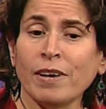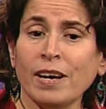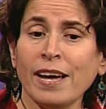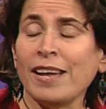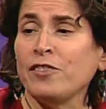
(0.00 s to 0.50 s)

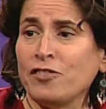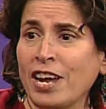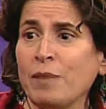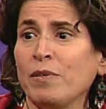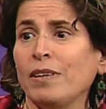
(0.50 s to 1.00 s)

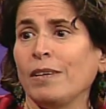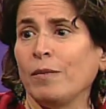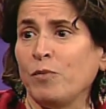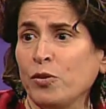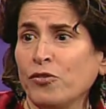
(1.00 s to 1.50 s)

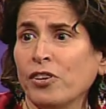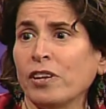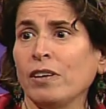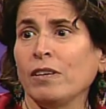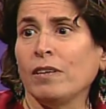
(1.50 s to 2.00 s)
entertainment and
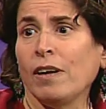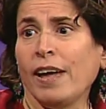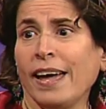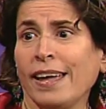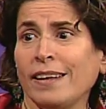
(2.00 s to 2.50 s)
music
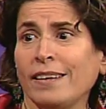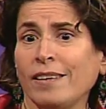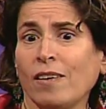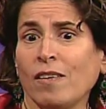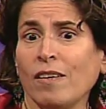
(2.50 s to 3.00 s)
and
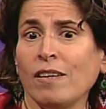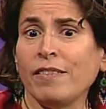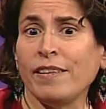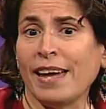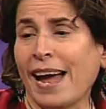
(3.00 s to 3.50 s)

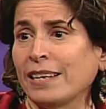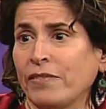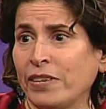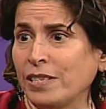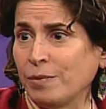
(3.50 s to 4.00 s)
the
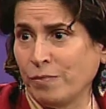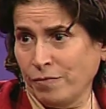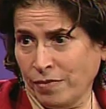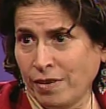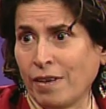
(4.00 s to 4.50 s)

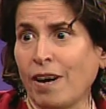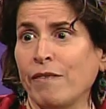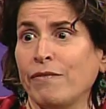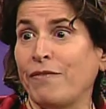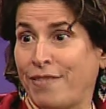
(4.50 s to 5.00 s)
activism
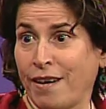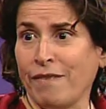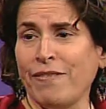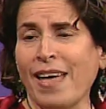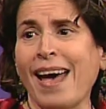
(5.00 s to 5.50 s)
of
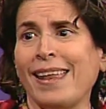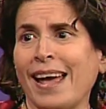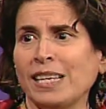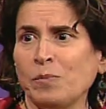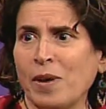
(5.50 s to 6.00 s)

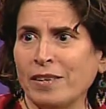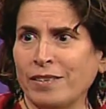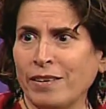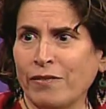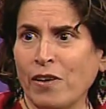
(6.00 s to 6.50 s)
that
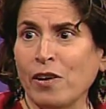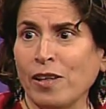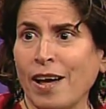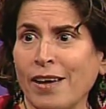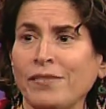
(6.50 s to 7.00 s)
aspect of
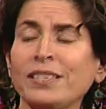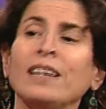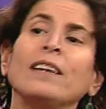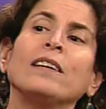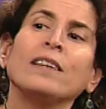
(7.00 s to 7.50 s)
our lives
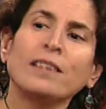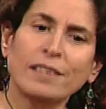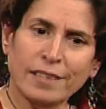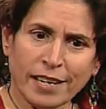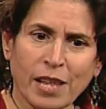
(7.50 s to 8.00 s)

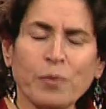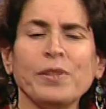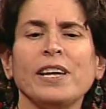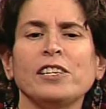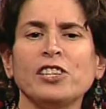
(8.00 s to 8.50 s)
together
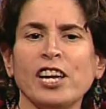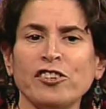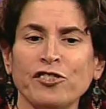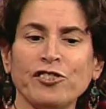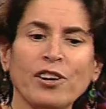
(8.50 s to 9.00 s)
with the
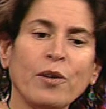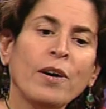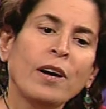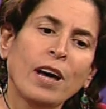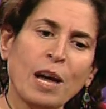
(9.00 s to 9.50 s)
education.
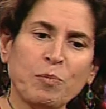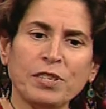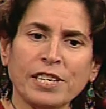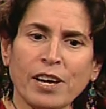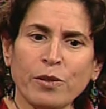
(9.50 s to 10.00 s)
So I
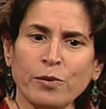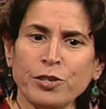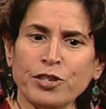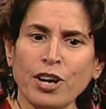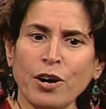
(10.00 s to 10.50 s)
put together
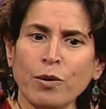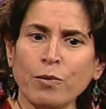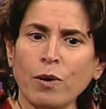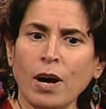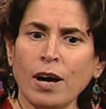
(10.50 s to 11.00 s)
a
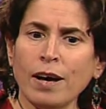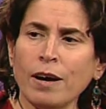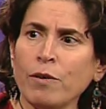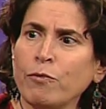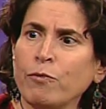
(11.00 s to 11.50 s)
show
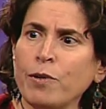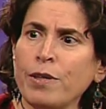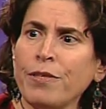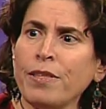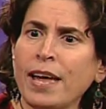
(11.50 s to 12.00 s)

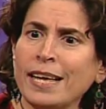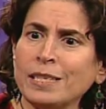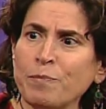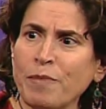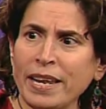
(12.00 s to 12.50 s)
with
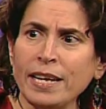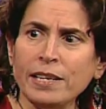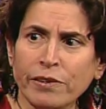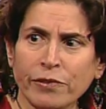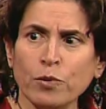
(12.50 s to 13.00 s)
as
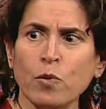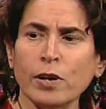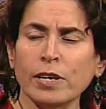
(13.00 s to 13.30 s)
many different